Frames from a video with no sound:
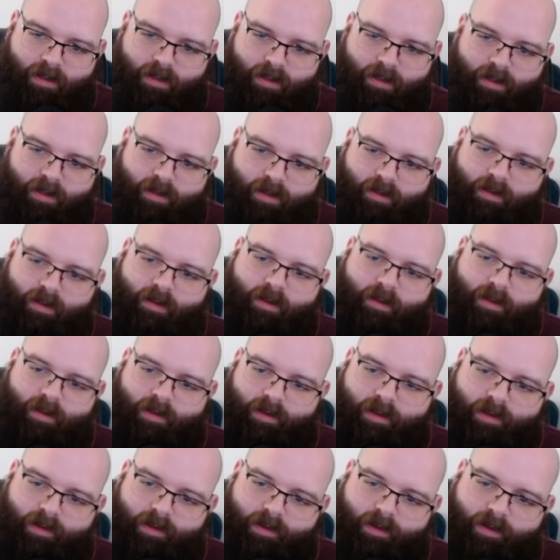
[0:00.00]

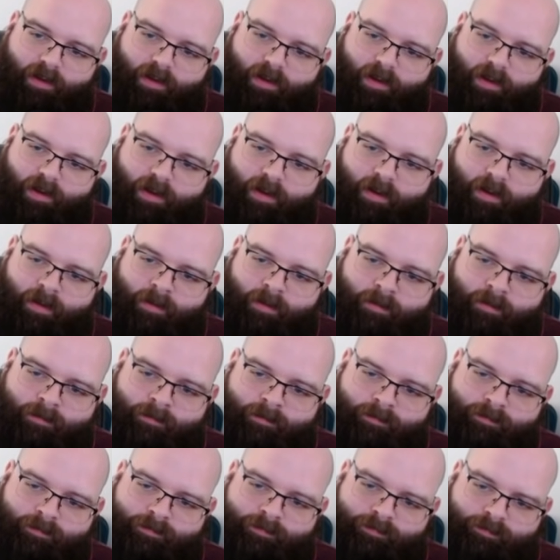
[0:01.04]

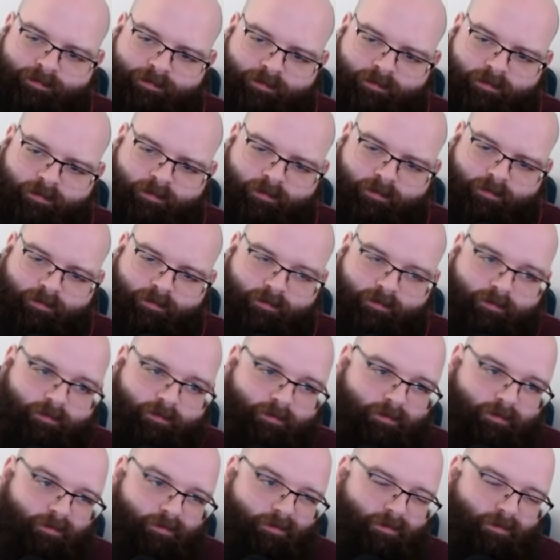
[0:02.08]

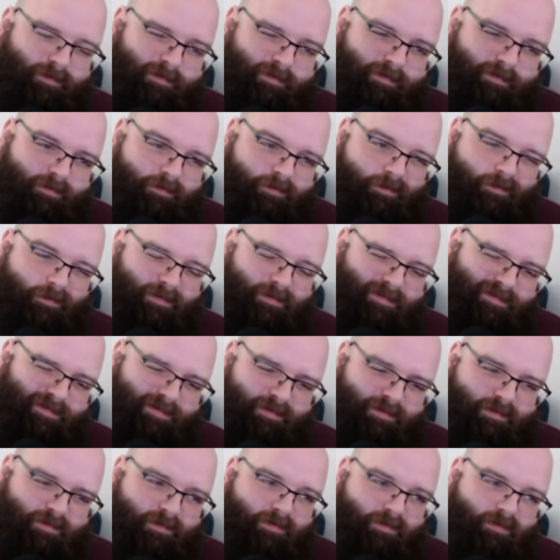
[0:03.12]

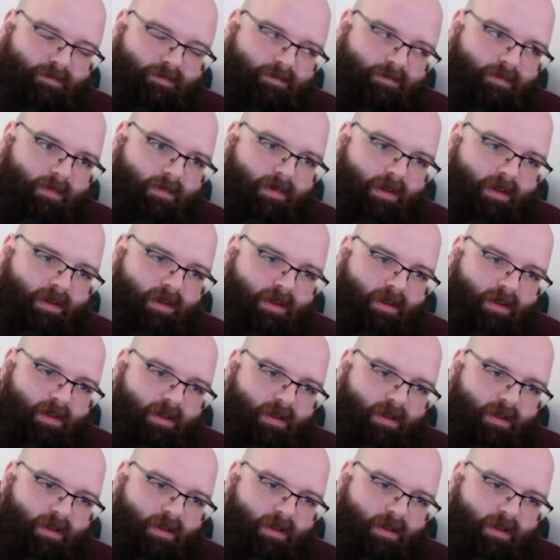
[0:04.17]
(silent)